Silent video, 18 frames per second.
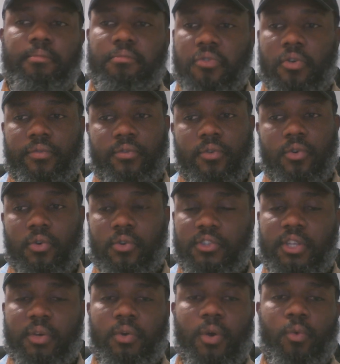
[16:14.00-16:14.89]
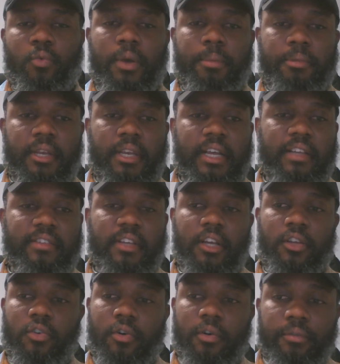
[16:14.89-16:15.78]
Of course, there were webinars
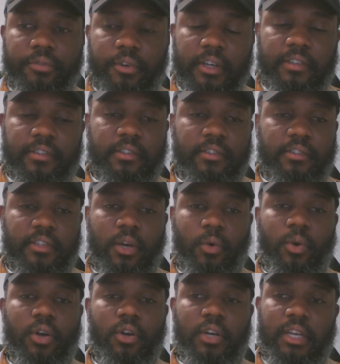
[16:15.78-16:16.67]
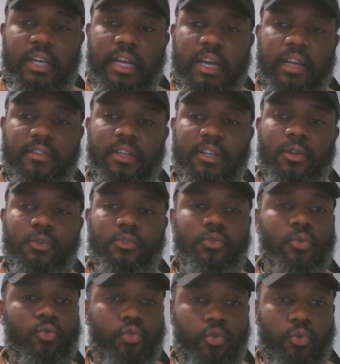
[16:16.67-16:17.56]
and conferences that were organized that
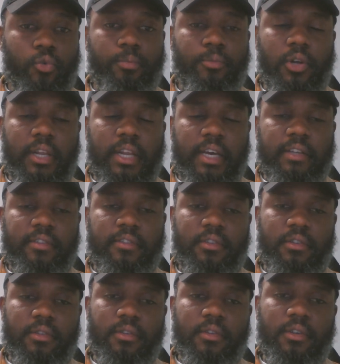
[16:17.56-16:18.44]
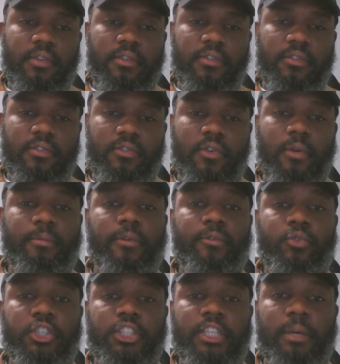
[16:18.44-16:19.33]
also threw more light in this, some
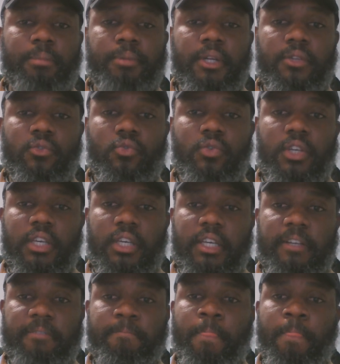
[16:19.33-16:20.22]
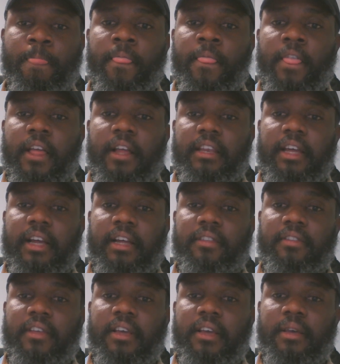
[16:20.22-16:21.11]
of which I partook in, that
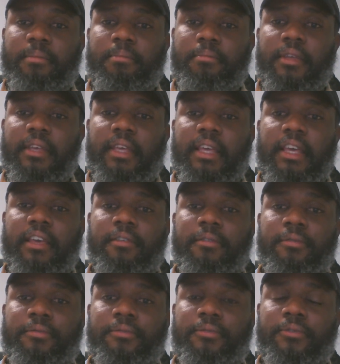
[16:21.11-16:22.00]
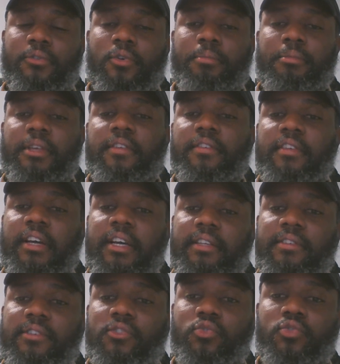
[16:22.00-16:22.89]
gave some
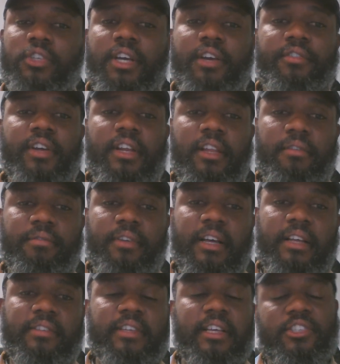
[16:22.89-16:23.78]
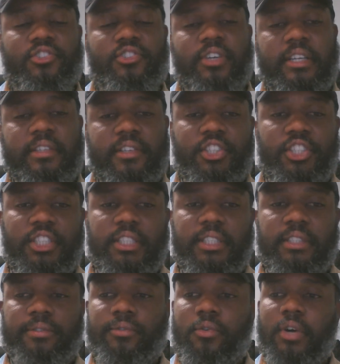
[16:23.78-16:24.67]
insight into their relevance and
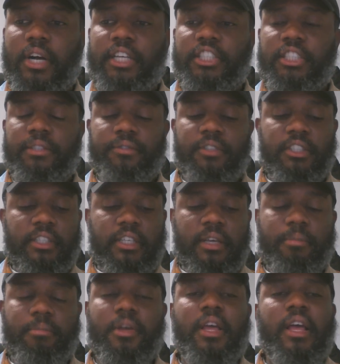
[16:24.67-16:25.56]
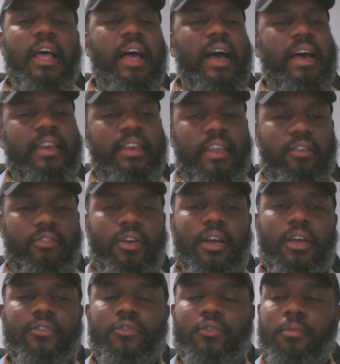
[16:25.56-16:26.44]
strategies for achieving them. And there
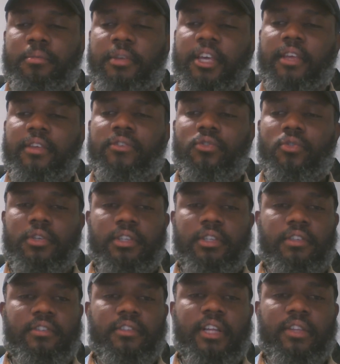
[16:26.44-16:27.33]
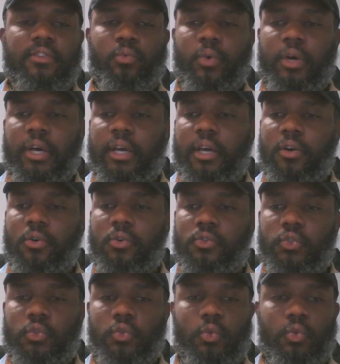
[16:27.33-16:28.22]
are some case studies that were
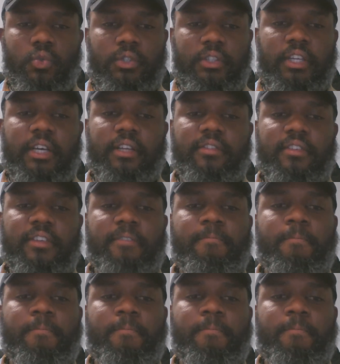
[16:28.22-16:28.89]
also looked at.